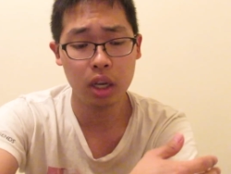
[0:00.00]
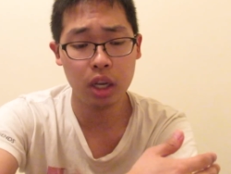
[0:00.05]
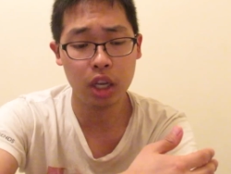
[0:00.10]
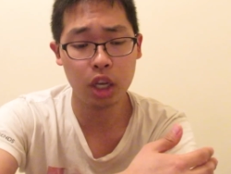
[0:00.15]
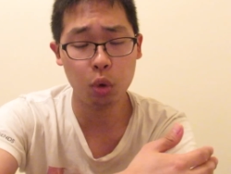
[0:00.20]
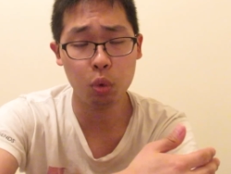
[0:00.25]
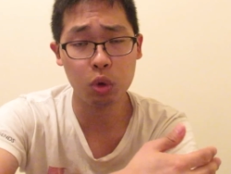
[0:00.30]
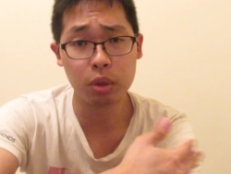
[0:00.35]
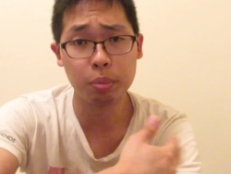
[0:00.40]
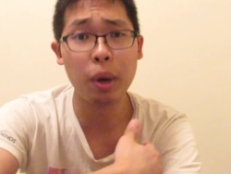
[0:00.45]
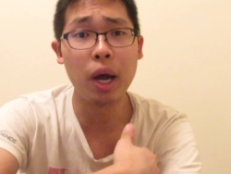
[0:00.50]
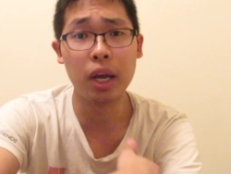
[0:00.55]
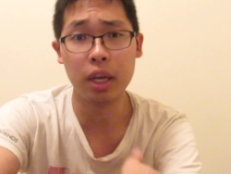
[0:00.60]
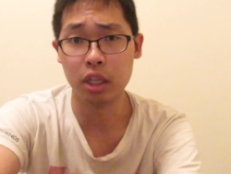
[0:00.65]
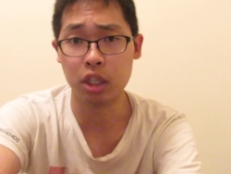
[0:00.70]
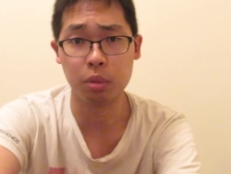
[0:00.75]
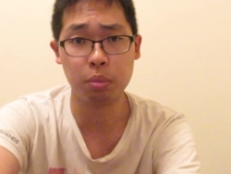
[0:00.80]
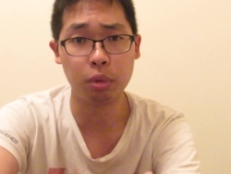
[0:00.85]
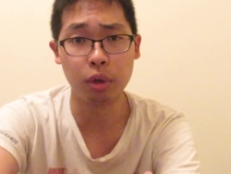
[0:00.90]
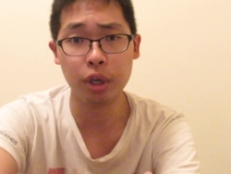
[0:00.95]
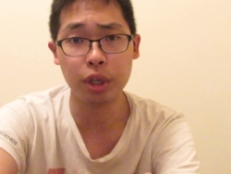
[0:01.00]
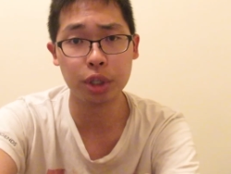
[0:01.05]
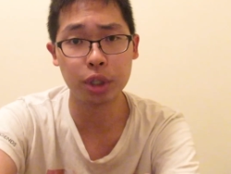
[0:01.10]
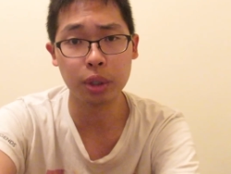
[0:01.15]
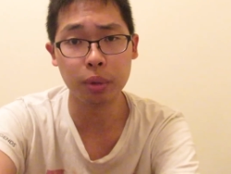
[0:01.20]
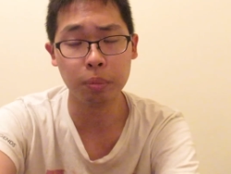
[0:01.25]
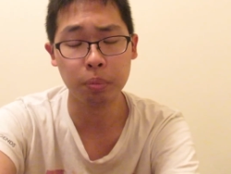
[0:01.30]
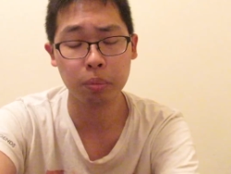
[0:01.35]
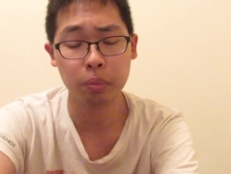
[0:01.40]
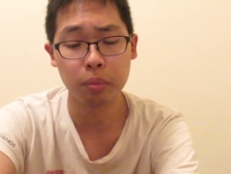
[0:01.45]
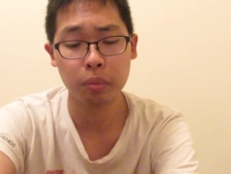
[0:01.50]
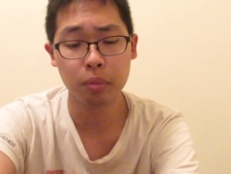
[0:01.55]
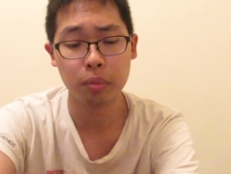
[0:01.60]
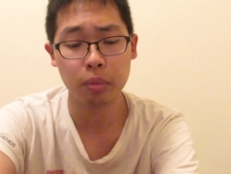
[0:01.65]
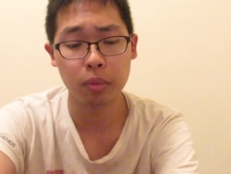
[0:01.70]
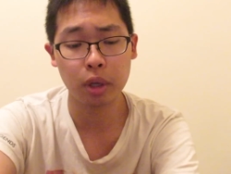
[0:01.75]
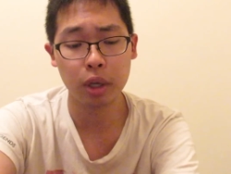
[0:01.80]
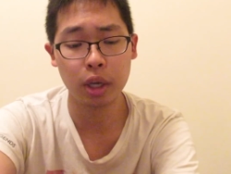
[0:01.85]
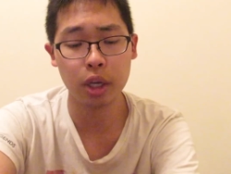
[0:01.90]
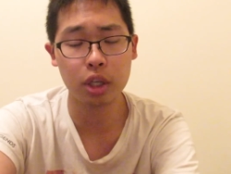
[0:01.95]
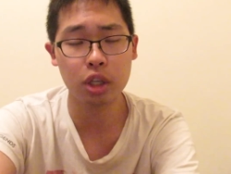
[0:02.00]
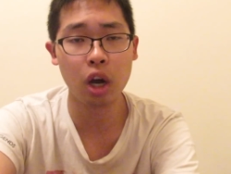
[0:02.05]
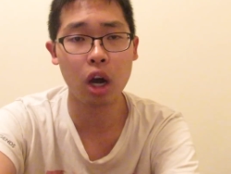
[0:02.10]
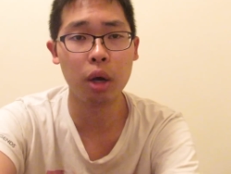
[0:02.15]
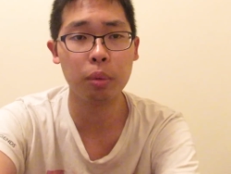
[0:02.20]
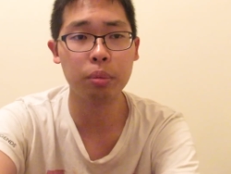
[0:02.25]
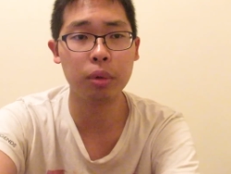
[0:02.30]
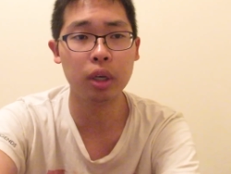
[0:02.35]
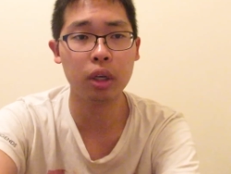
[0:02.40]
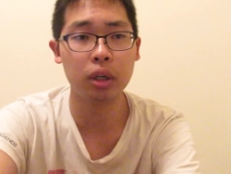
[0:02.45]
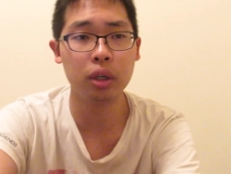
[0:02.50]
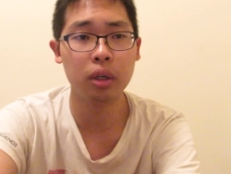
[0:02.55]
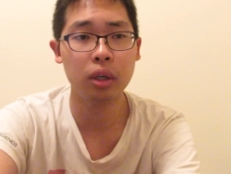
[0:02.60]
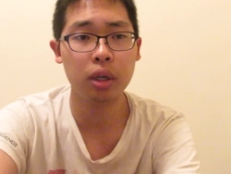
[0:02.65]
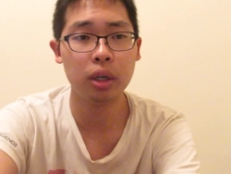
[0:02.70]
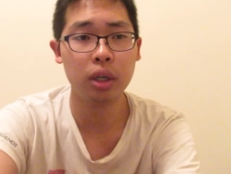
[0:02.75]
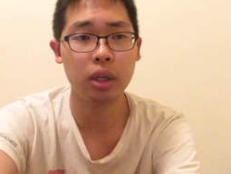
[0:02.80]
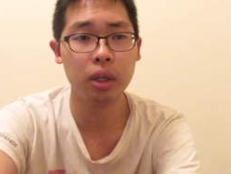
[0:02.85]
He was my inspiration he taught me